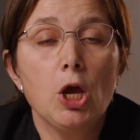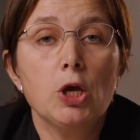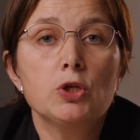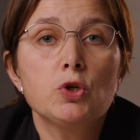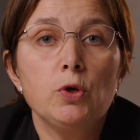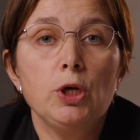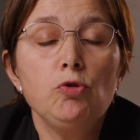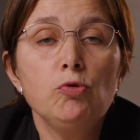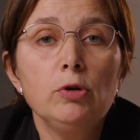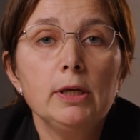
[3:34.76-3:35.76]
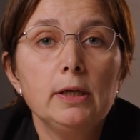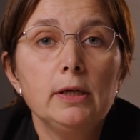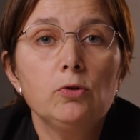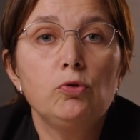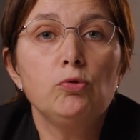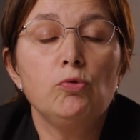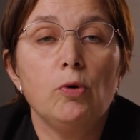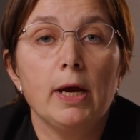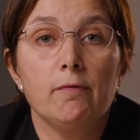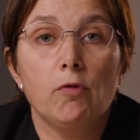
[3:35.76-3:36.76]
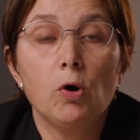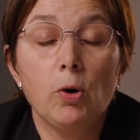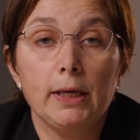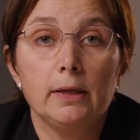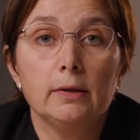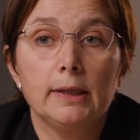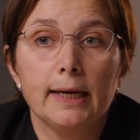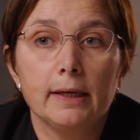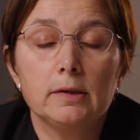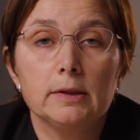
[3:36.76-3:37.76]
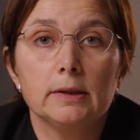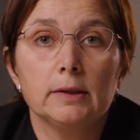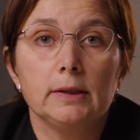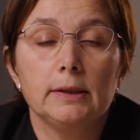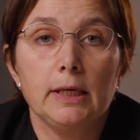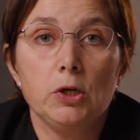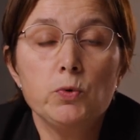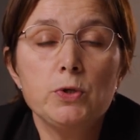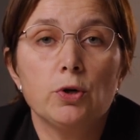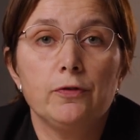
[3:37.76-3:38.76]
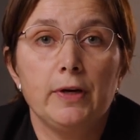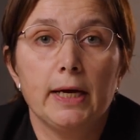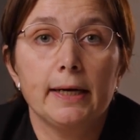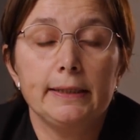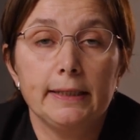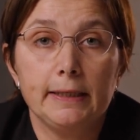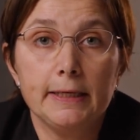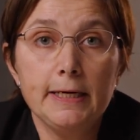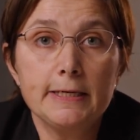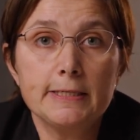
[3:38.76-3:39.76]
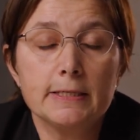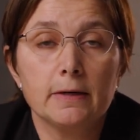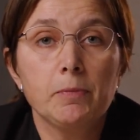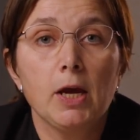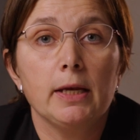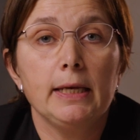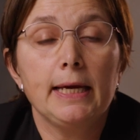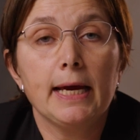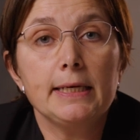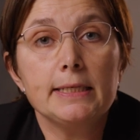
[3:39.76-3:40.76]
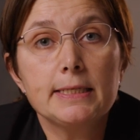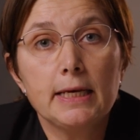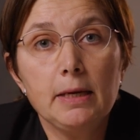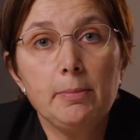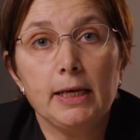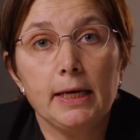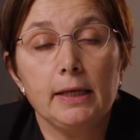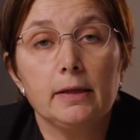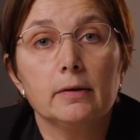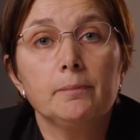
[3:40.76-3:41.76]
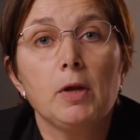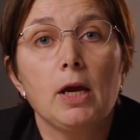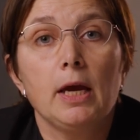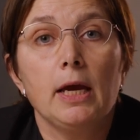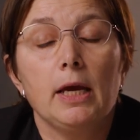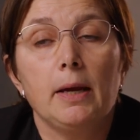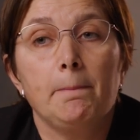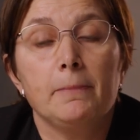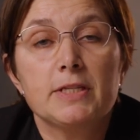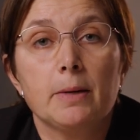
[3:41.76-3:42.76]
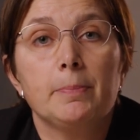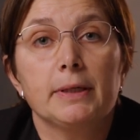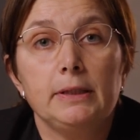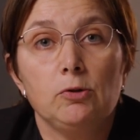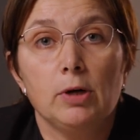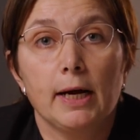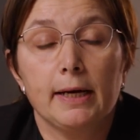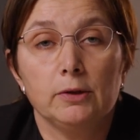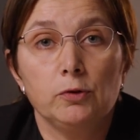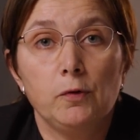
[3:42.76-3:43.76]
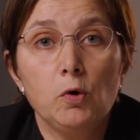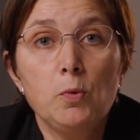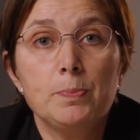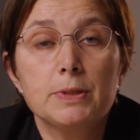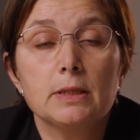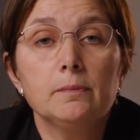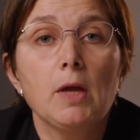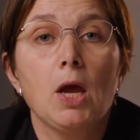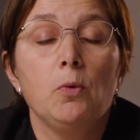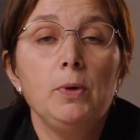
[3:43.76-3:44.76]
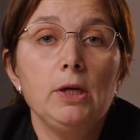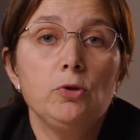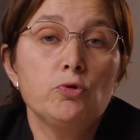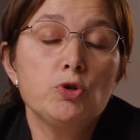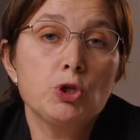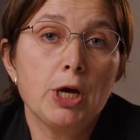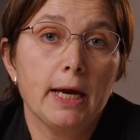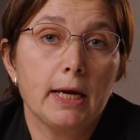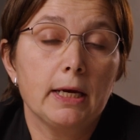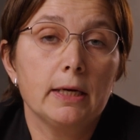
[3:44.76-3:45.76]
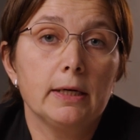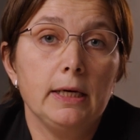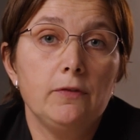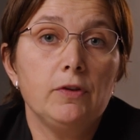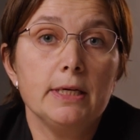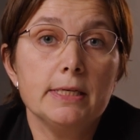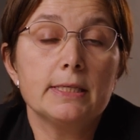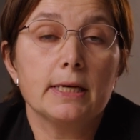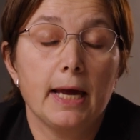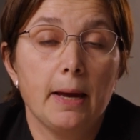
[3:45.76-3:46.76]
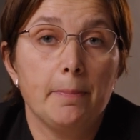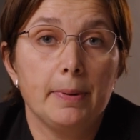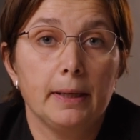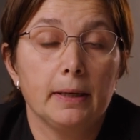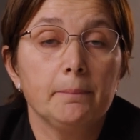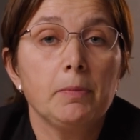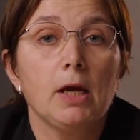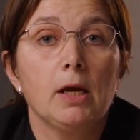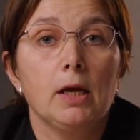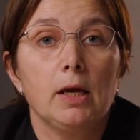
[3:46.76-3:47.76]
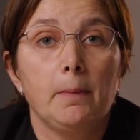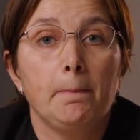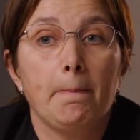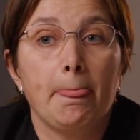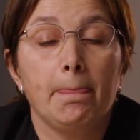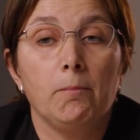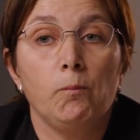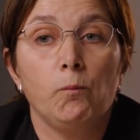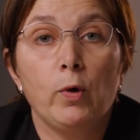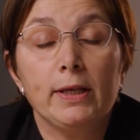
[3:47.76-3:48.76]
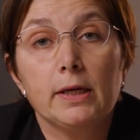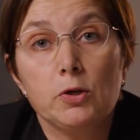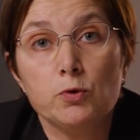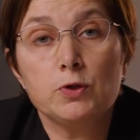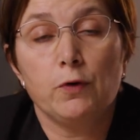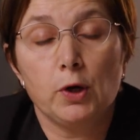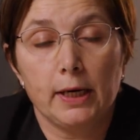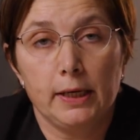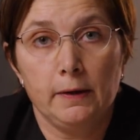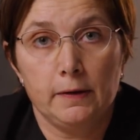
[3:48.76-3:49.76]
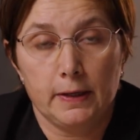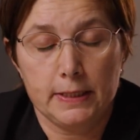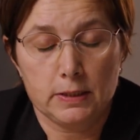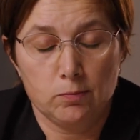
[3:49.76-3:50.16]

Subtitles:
So in order to avoid that the use of AI techniques, they can discriminate some particular kind of groups, we need to check if this happens when they're used for credit risk